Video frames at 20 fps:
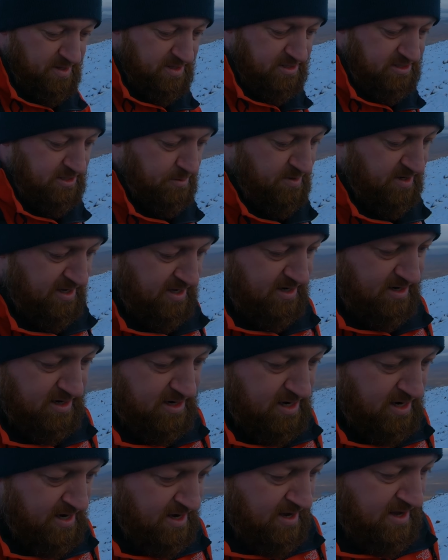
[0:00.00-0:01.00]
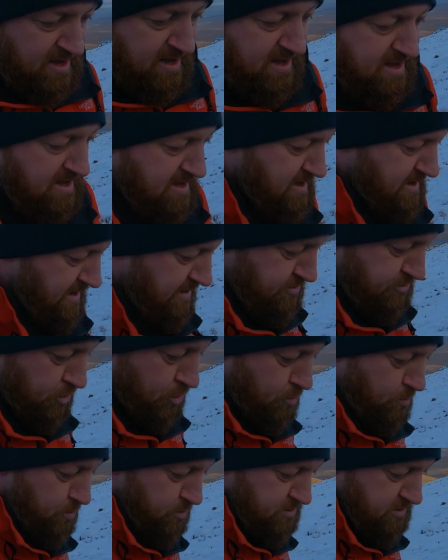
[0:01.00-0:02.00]
at the summit here it's
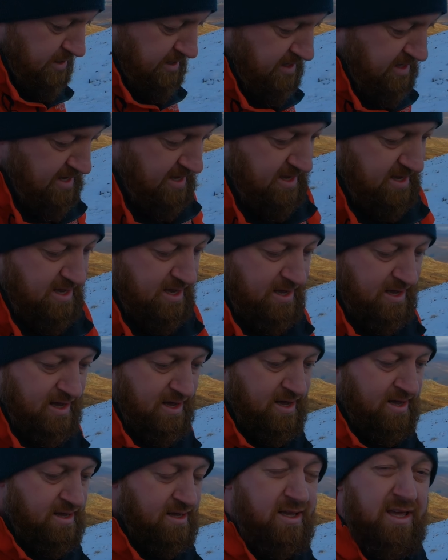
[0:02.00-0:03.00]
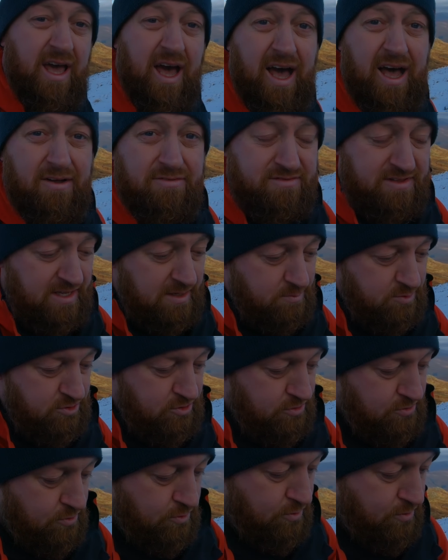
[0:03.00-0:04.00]
almost like a calf deep
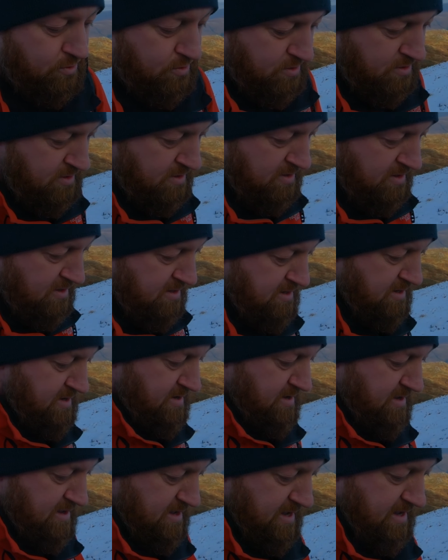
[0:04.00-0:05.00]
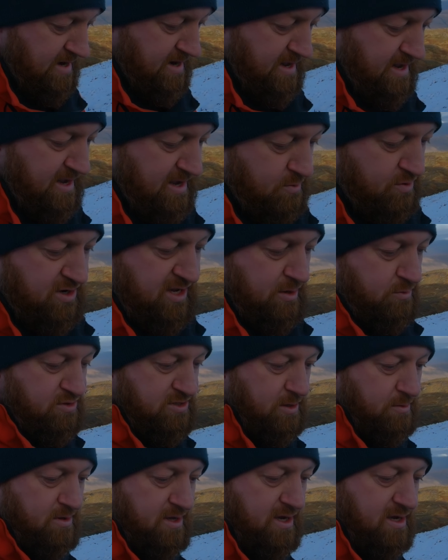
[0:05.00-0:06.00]
snow, and when he
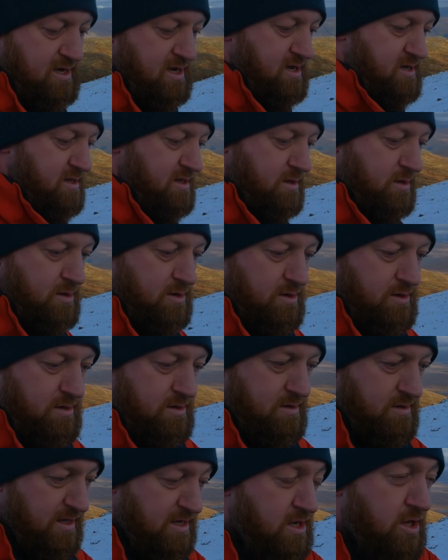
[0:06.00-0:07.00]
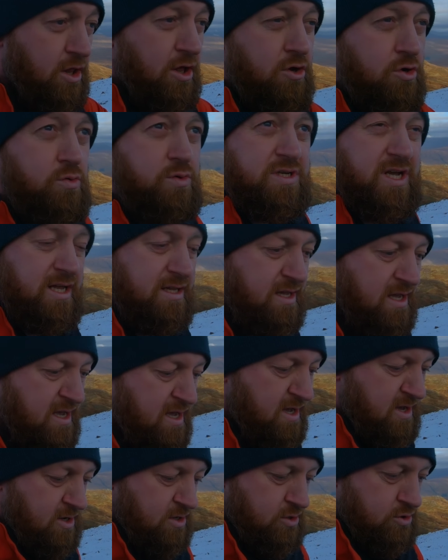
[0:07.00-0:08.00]
was up there the cloud was in.
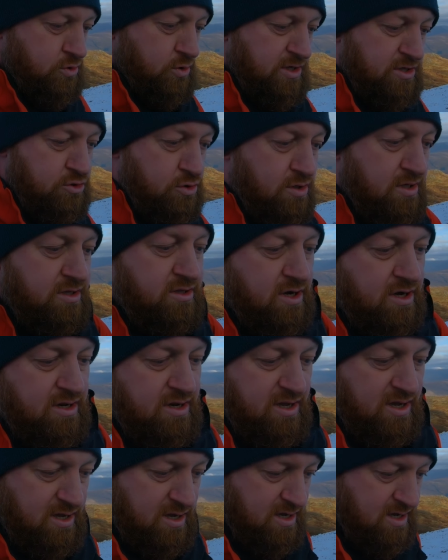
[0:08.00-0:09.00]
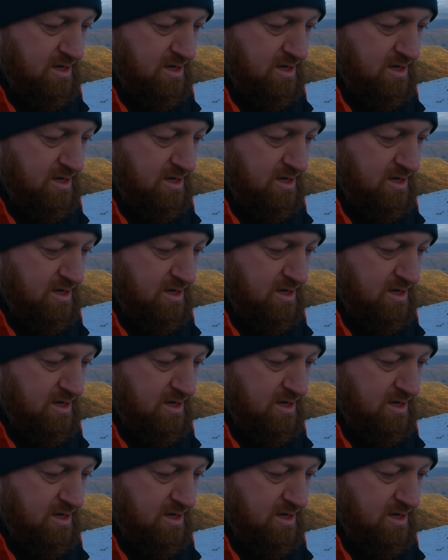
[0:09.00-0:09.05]
So he's only done